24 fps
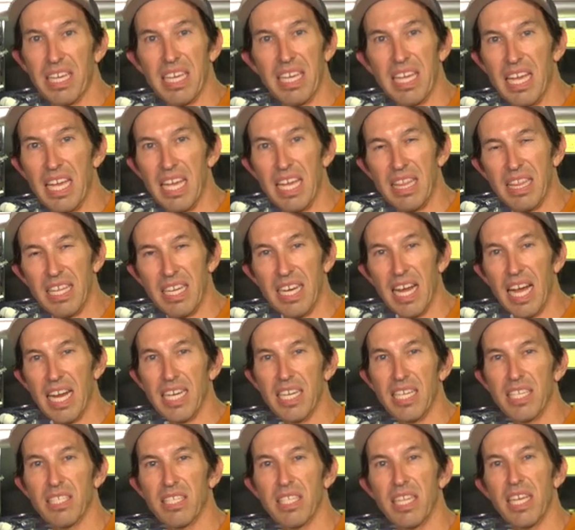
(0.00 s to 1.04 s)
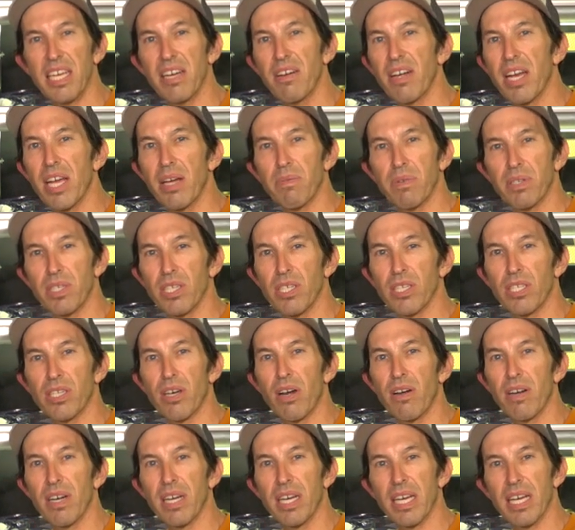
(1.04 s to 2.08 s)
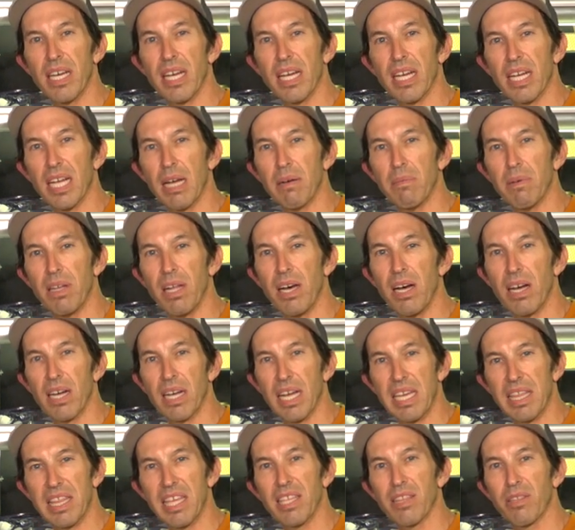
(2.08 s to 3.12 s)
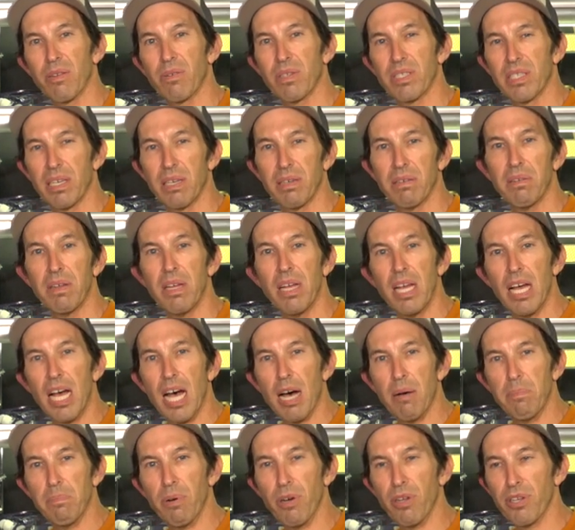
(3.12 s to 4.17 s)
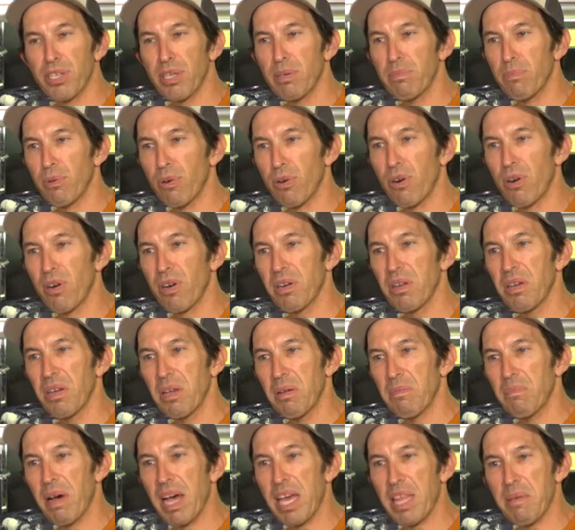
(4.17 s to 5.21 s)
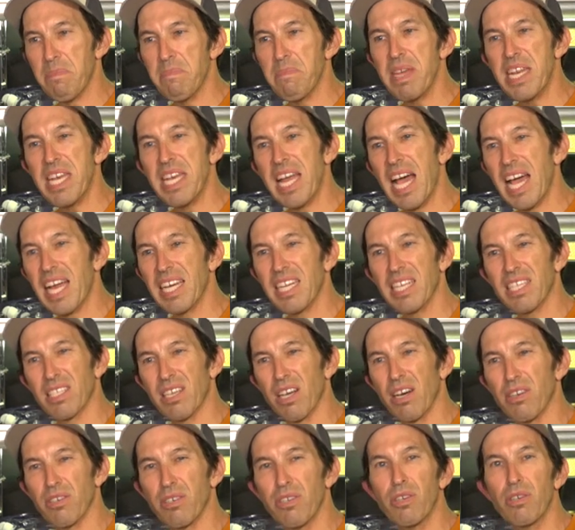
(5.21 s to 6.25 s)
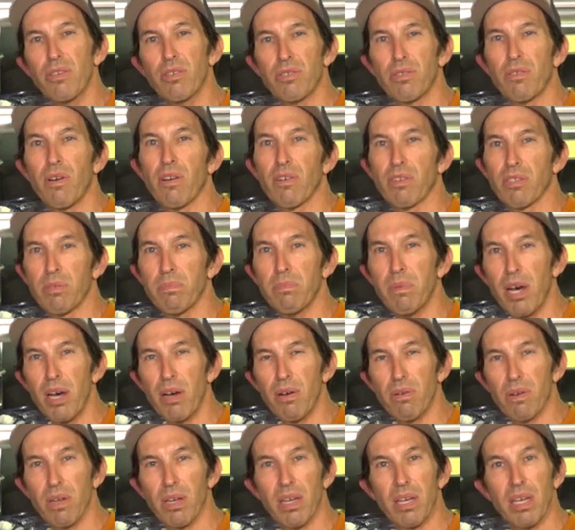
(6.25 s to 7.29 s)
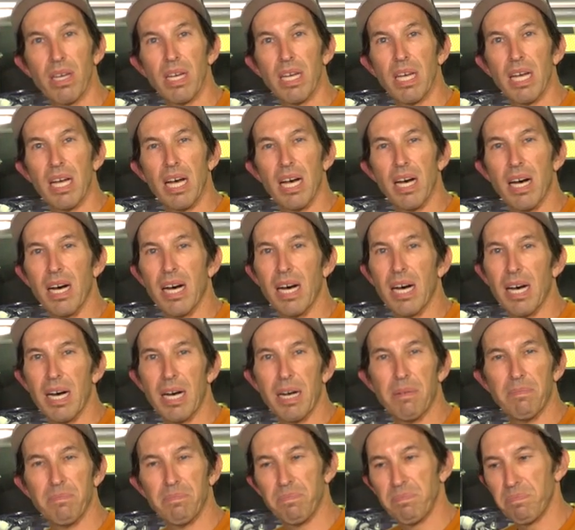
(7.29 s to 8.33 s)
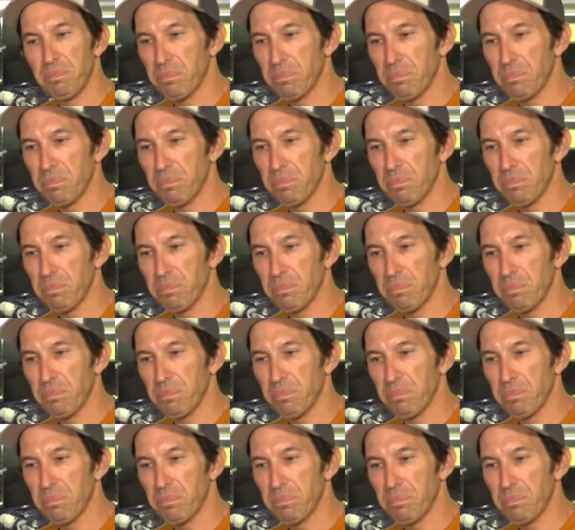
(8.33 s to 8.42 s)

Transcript: in the nineties, the internet was just starting to come along. I think there was a, a bulletin board by the mid nineties called Two-Stroke Smoke. Um,